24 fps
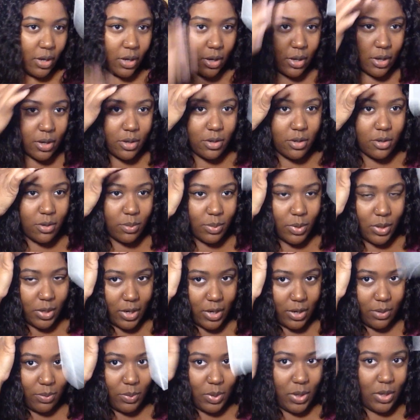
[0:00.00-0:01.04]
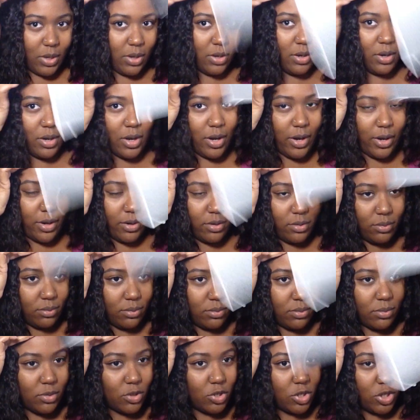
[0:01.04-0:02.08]
Don't be like me and not
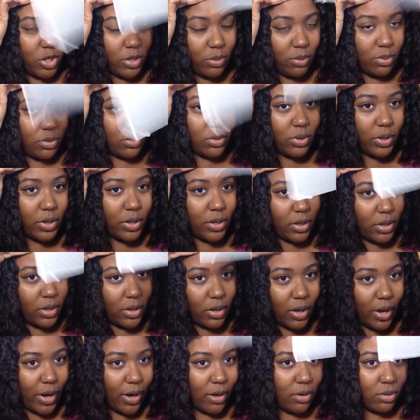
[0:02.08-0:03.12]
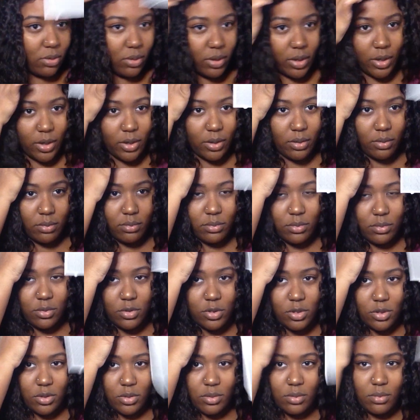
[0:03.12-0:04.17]
shampooing it out and
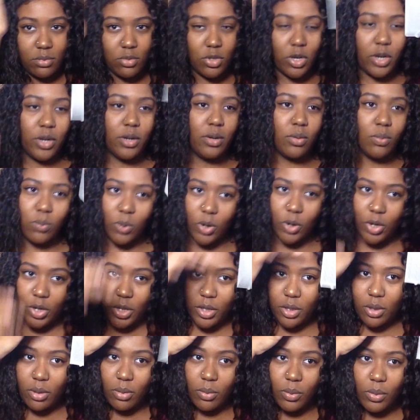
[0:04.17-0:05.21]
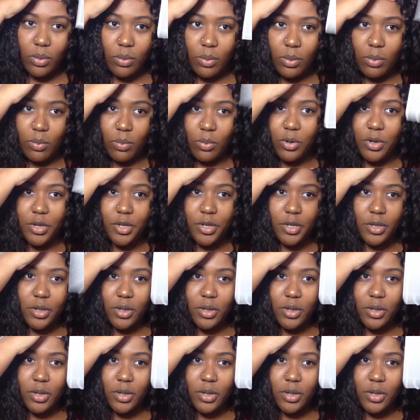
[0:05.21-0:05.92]
just trying to work it through with water.